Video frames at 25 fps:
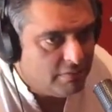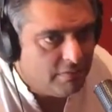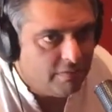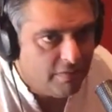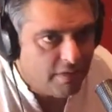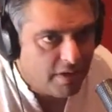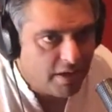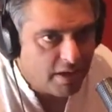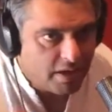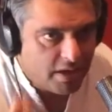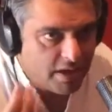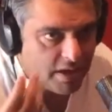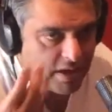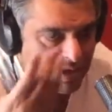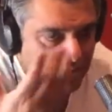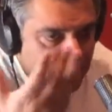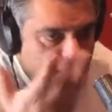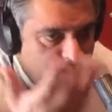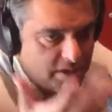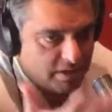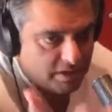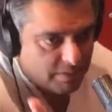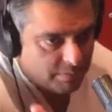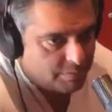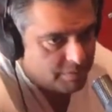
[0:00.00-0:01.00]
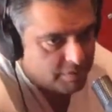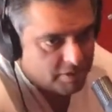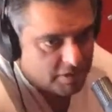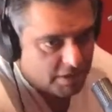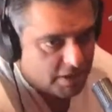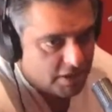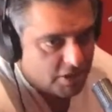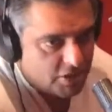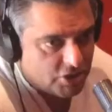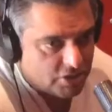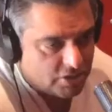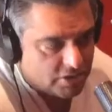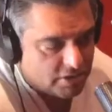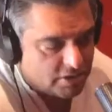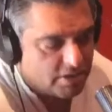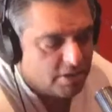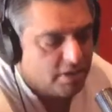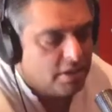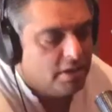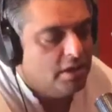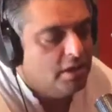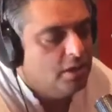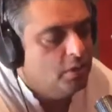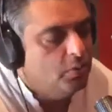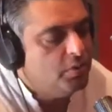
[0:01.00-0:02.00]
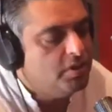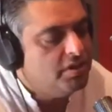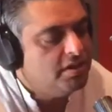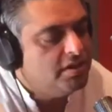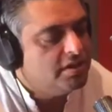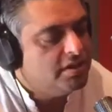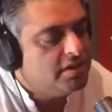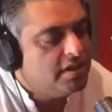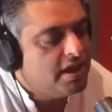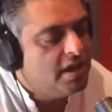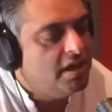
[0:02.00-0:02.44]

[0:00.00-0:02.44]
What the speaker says: via an interpretation, which is